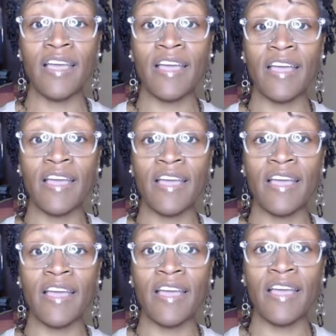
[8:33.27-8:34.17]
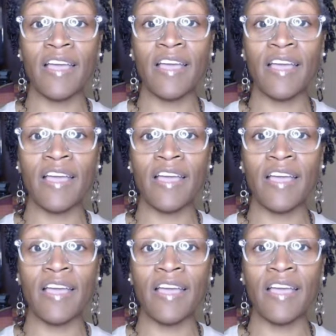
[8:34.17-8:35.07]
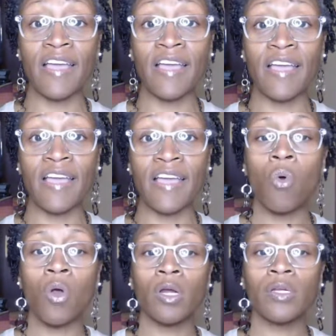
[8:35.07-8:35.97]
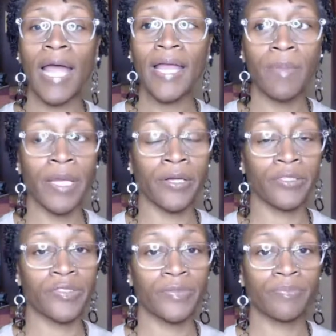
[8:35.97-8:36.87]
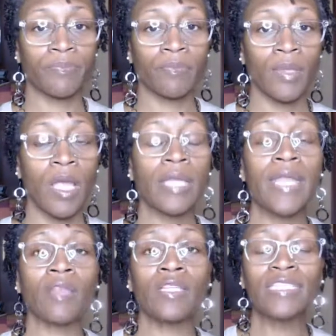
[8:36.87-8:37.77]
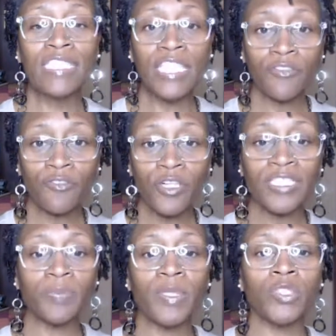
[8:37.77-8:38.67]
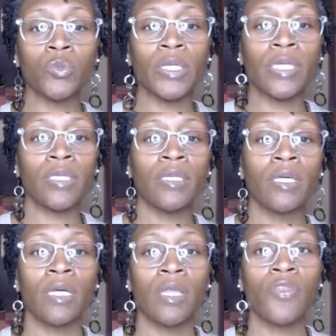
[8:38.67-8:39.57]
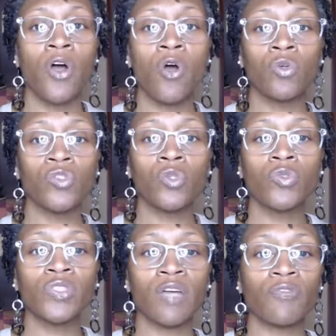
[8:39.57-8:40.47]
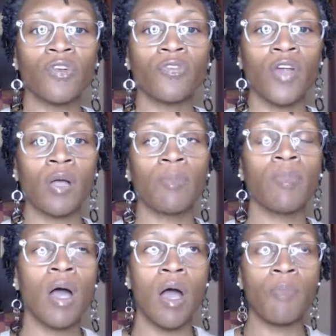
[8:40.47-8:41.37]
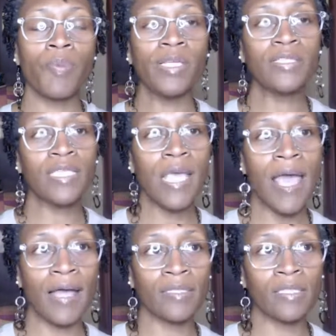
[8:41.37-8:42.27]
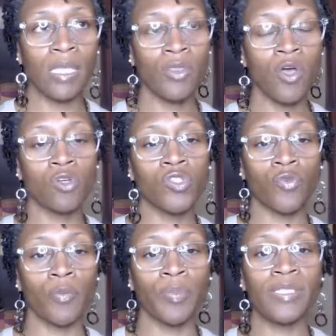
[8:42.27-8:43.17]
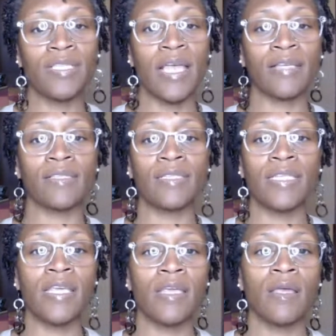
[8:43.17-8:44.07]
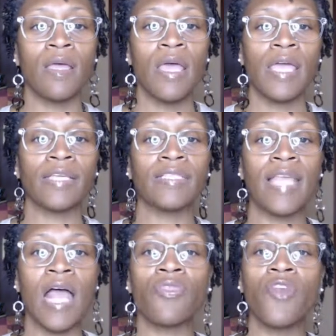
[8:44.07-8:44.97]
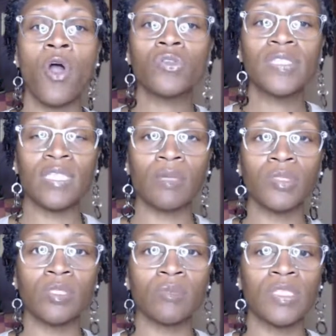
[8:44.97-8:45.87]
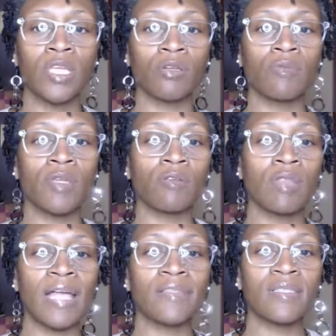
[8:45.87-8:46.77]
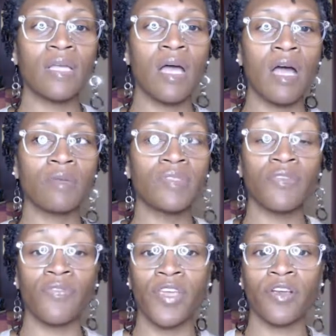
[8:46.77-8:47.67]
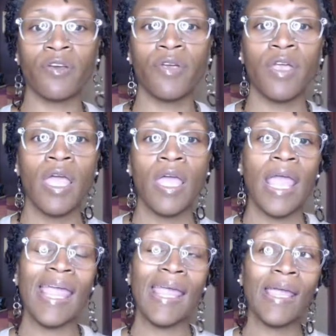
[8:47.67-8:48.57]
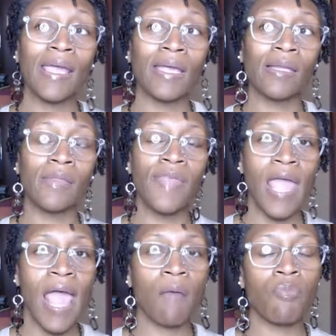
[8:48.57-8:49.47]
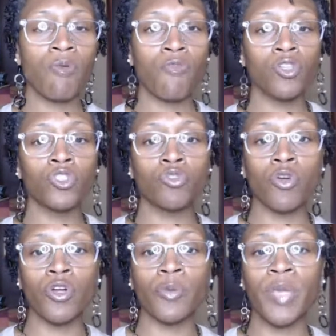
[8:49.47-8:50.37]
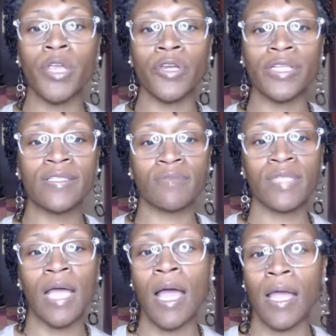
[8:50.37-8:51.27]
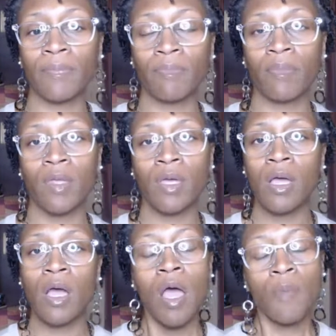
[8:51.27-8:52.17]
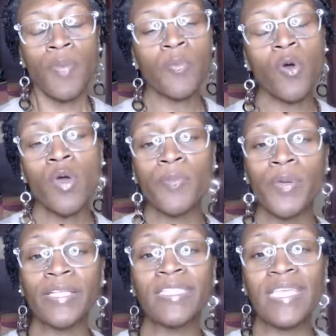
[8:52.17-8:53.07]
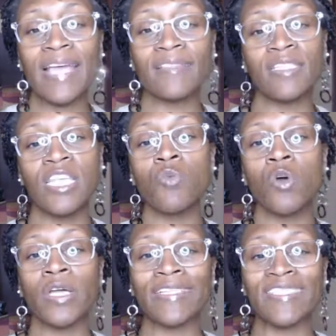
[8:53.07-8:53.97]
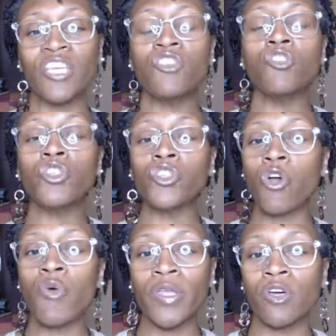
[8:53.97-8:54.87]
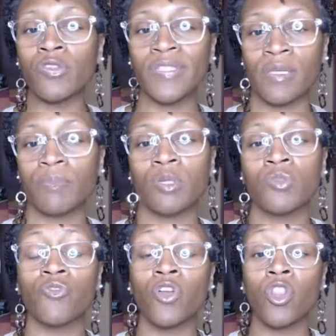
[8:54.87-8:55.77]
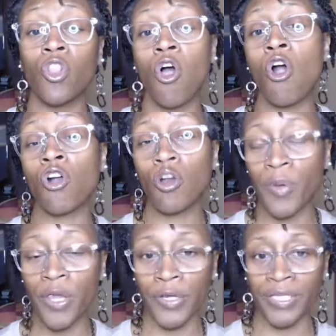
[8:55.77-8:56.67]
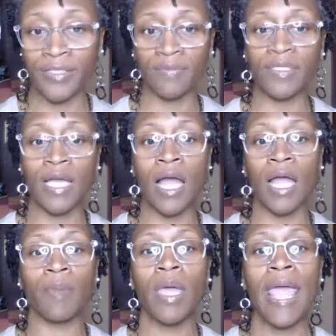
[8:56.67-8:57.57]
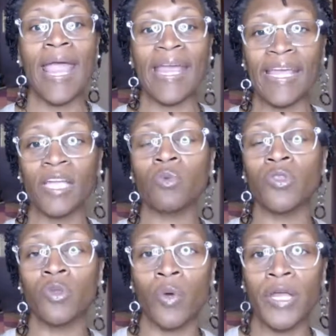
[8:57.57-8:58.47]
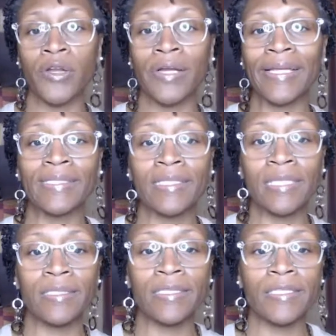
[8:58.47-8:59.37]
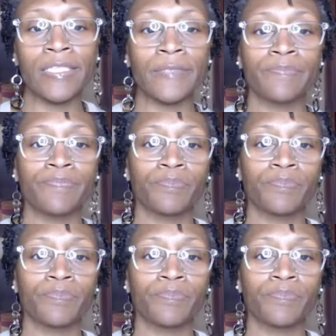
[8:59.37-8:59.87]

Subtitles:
such as avoidance or nightmares. Now, the difference between those who suffer from PTS and those from PTSD is that those symptoms they're less severe and they happen for shorter periods of time. People with PTSD will continue showing those symptoms for longer periods of time and with greater intensity.